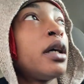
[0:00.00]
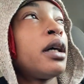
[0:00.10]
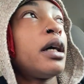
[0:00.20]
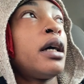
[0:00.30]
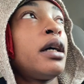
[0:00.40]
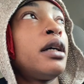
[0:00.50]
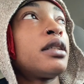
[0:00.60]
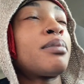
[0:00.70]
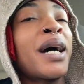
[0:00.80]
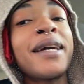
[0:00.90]
And
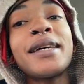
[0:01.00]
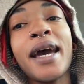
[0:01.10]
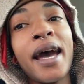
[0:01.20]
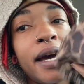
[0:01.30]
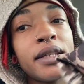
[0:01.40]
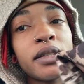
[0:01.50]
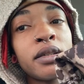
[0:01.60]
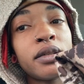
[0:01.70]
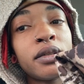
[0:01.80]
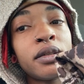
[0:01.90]
my cat,
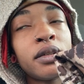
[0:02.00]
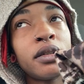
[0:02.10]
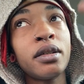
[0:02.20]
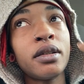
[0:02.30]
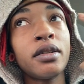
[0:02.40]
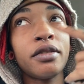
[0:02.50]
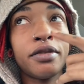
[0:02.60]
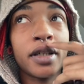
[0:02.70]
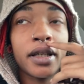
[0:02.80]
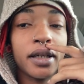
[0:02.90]

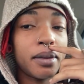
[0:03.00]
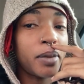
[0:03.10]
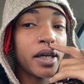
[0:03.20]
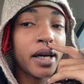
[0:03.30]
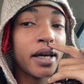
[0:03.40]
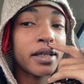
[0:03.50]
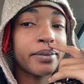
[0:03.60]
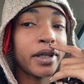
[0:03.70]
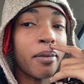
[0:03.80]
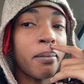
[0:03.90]
fuck it, my cat has
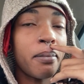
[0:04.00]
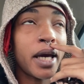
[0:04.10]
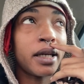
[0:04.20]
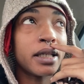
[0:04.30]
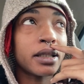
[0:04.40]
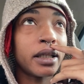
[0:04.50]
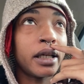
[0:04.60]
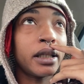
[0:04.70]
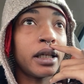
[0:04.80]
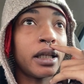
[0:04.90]
been a menace
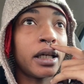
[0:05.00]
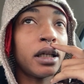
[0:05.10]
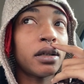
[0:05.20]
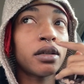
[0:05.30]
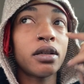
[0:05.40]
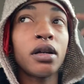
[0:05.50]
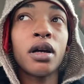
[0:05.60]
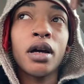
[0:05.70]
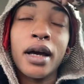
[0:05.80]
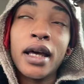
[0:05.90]
lately. Like,
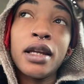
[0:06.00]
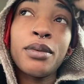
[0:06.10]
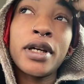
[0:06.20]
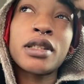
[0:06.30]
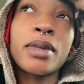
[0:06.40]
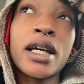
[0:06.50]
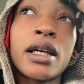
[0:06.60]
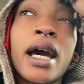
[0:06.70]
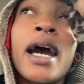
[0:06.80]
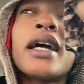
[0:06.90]
anyways, my
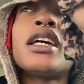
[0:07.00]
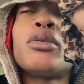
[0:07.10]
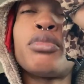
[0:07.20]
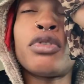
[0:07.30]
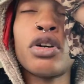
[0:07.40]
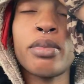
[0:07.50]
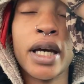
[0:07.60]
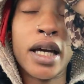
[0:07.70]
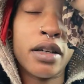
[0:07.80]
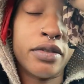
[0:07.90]
cat, he broke my
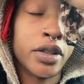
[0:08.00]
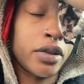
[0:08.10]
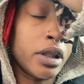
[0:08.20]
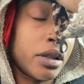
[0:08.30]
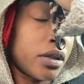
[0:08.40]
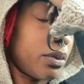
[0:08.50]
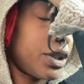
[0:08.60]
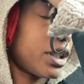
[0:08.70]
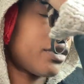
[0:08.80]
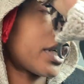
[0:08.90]
headphones, which
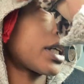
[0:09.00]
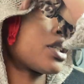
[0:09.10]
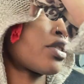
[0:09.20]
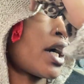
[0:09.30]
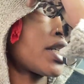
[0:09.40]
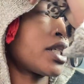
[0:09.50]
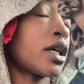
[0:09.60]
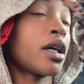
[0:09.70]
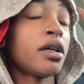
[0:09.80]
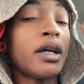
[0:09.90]
is fucking tragic.
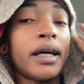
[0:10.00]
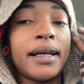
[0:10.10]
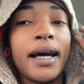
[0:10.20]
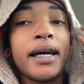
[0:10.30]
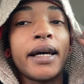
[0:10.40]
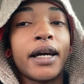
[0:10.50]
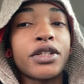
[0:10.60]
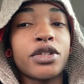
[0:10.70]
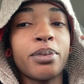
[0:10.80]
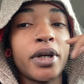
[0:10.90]
And I had an
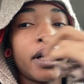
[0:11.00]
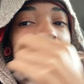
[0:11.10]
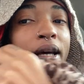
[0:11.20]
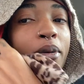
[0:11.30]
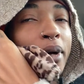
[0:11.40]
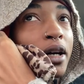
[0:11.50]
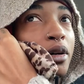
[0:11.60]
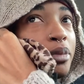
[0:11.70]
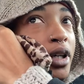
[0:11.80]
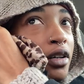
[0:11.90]
extra pair, I had a backup
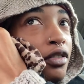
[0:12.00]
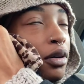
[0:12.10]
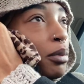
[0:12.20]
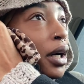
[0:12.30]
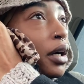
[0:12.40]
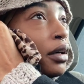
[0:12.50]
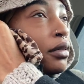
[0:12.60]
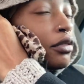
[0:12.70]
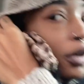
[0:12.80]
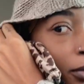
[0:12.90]
pair from my,
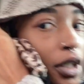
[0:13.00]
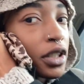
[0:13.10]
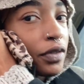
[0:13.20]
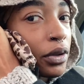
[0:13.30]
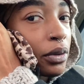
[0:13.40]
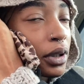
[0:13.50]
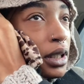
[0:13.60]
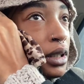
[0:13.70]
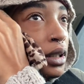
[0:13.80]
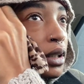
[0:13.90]
from this phone. Cause
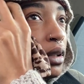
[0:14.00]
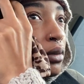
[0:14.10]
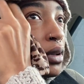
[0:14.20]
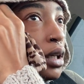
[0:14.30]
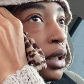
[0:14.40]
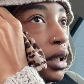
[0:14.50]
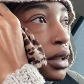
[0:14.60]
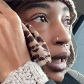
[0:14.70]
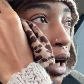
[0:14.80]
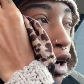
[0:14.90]
the, it's
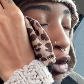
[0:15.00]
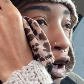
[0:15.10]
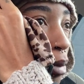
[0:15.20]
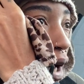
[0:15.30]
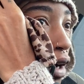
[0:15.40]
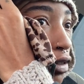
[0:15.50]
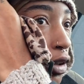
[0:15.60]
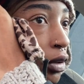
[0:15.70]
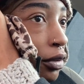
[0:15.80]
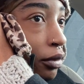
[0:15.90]
like I upgrade my
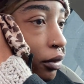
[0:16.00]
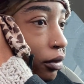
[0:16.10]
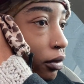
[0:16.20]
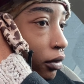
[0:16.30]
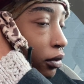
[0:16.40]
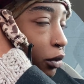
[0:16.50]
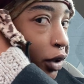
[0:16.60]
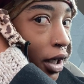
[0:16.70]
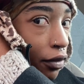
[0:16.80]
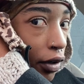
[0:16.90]
iPhone
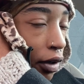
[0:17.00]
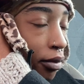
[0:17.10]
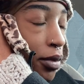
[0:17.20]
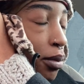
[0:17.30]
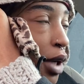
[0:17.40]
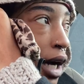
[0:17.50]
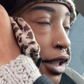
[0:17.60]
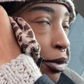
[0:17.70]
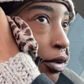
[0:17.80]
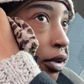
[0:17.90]
whenever
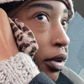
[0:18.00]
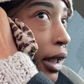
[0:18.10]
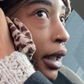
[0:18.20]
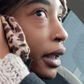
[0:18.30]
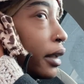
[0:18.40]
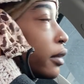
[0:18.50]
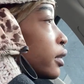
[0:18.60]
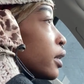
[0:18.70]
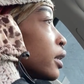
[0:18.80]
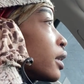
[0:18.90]
possible. And
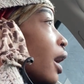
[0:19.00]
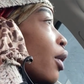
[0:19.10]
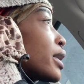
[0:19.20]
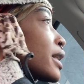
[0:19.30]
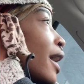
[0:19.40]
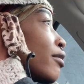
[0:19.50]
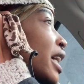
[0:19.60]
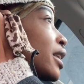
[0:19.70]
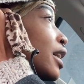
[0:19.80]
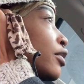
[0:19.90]
I always have like
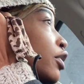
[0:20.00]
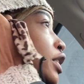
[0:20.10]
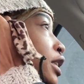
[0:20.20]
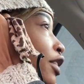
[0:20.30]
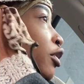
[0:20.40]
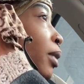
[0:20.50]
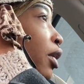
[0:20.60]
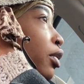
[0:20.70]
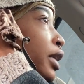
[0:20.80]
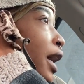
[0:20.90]
leftover stuff from my
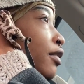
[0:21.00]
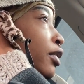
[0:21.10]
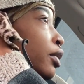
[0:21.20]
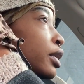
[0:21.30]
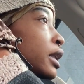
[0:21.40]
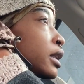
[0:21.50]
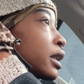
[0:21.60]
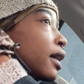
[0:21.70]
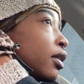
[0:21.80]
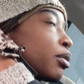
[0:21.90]
old iPhone cause
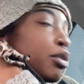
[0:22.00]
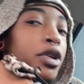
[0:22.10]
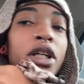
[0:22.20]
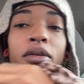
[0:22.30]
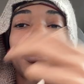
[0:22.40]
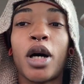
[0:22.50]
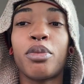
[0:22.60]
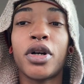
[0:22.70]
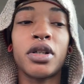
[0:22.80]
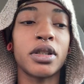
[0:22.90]
I don't break my
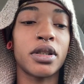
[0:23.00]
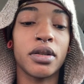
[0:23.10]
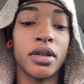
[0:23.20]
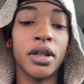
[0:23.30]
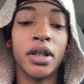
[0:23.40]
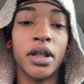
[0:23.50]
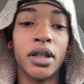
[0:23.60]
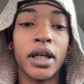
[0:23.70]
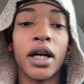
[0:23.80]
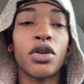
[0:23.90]
parts
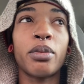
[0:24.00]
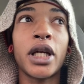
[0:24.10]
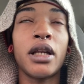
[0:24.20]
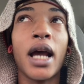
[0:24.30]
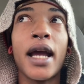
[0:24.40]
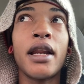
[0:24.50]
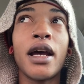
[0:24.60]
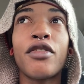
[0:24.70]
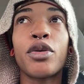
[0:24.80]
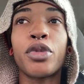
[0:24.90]
like I normally, I
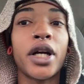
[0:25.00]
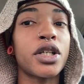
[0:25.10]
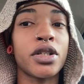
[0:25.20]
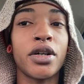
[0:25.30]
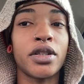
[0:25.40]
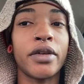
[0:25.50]
never break a charger.